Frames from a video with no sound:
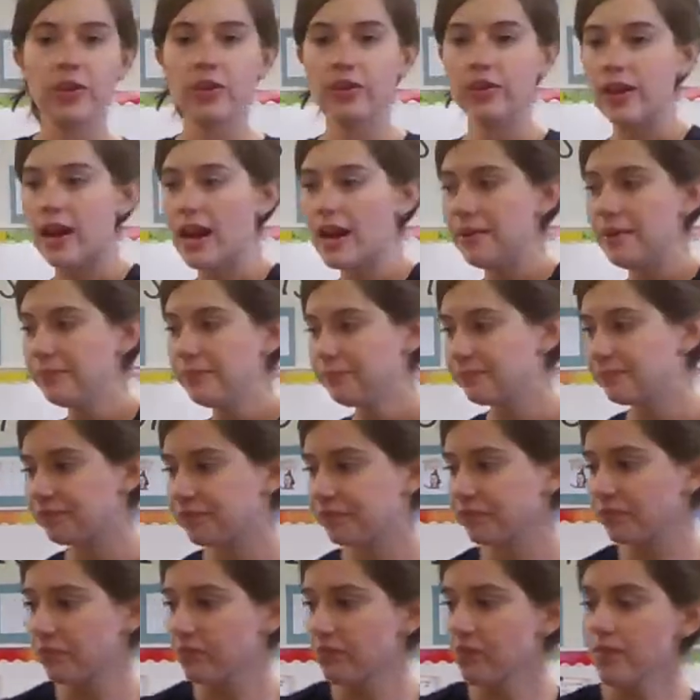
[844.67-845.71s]
Okay?
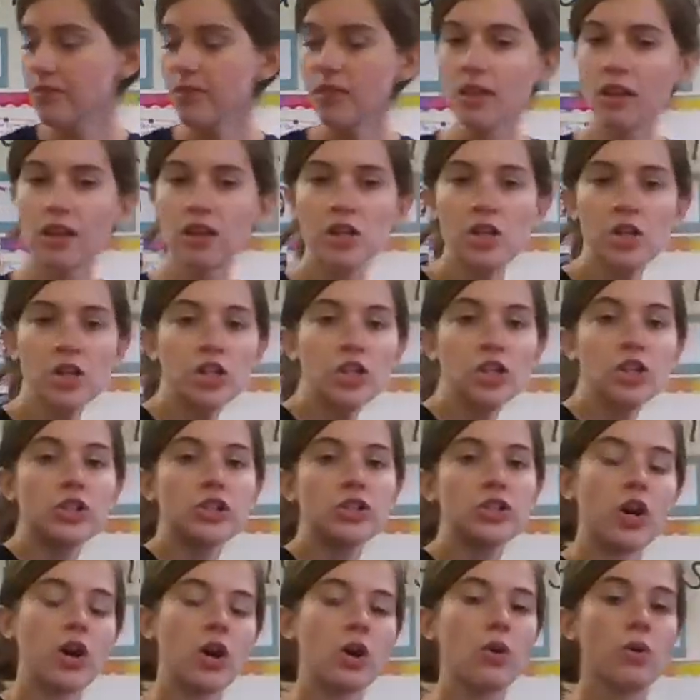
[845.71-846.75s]

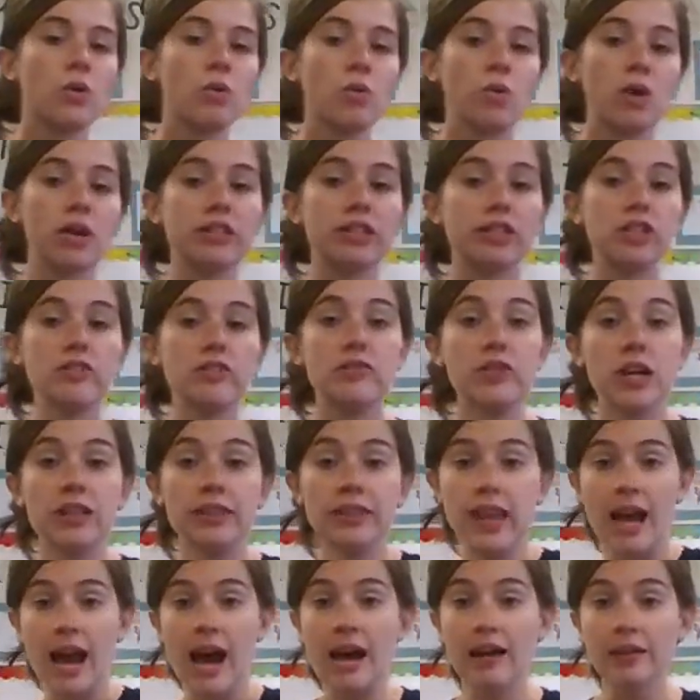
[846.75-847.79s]
So once you've done
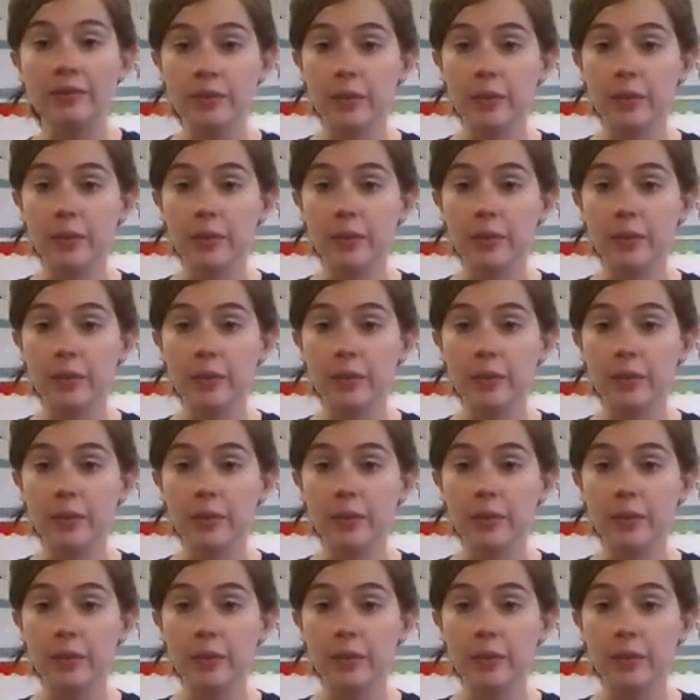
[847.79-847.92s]
that,